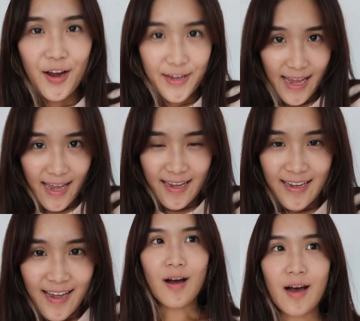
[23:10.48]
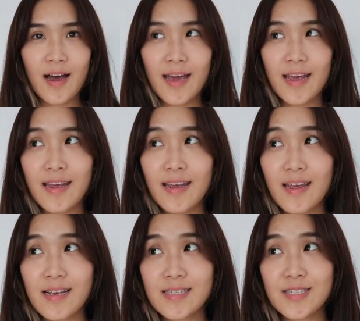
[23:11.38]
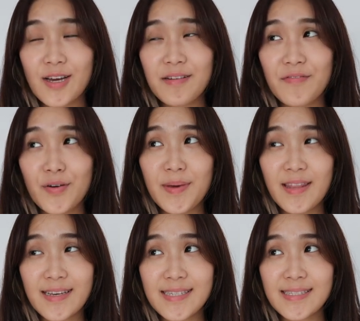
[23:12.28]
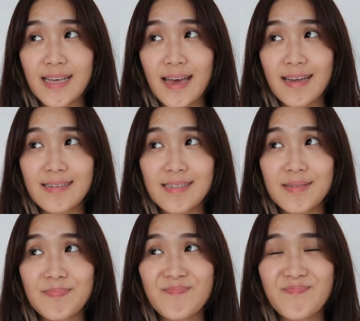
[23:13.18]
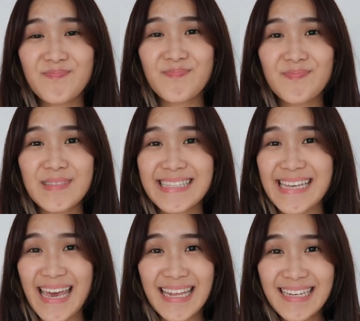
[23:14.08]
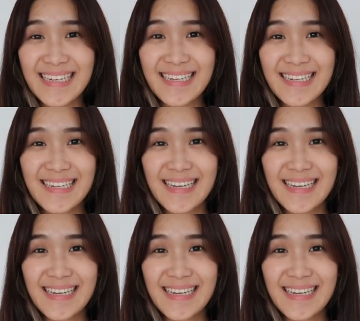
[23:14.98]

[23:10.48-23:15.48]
Okay, I started filming this at 10.